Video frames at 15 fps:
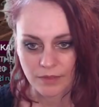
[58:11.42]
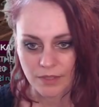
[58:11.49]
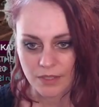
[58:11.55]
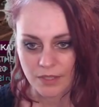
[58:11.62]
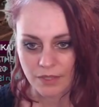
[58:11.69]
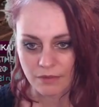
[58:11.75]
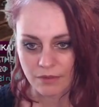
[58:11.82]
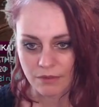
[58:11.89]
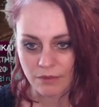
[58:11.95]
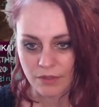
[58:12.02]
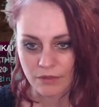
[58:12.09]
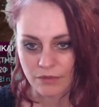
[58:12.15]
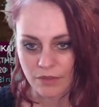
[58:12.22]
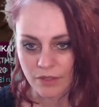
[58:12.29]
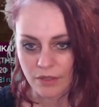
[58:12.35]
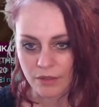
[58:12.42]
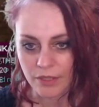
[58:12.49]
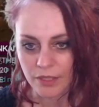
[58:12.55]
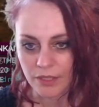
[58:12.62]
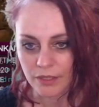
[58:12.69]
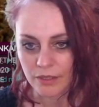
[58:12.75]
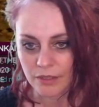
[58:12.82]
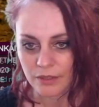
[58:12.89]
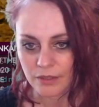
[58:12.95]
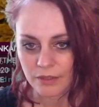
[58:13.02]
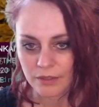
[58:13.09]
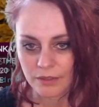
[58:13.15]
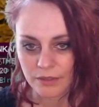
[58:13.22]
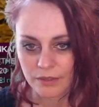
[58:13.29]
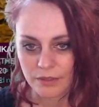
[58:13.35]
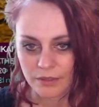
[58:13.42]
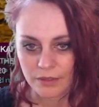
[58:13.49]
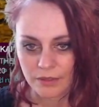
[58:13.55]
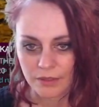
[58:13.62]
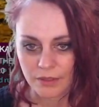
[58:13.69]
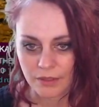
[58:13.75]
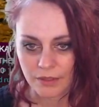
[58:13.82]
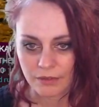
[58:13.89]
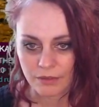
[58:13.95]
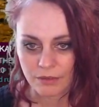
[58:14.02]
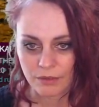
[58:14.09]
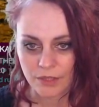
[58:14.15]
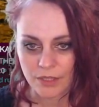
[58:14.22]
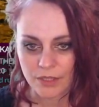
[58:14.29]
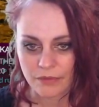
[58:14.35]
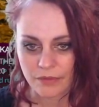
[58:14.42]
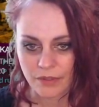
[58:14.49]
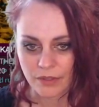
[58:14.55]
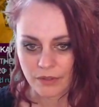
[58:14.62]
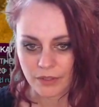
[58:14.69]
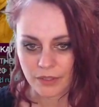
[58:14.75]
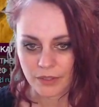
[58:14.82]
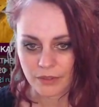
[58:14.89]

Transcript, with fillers: Is everyone following? Everyone is following.